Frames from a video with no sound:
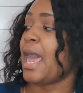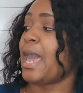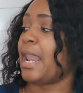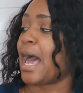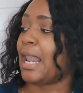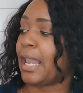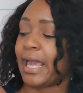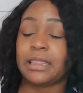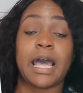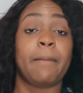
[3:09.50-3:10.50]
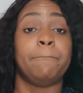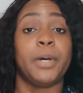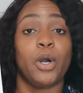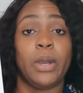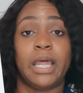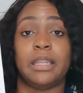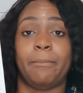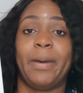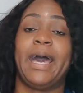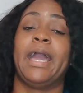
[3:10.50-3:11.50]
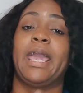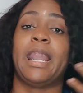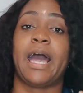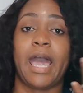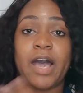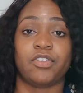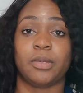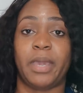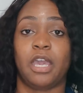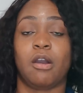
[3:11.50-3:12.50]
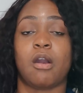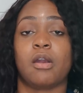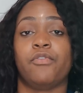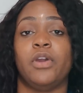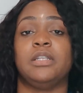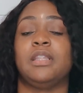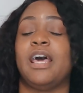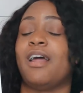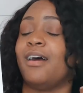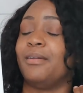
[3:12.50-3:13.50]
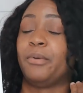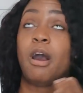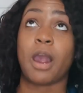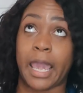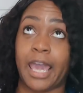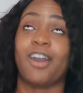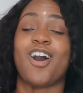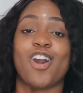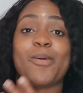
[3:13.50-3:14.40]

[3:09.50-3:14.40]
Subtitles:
And I like that bow in the back, and I have some Ankara print that I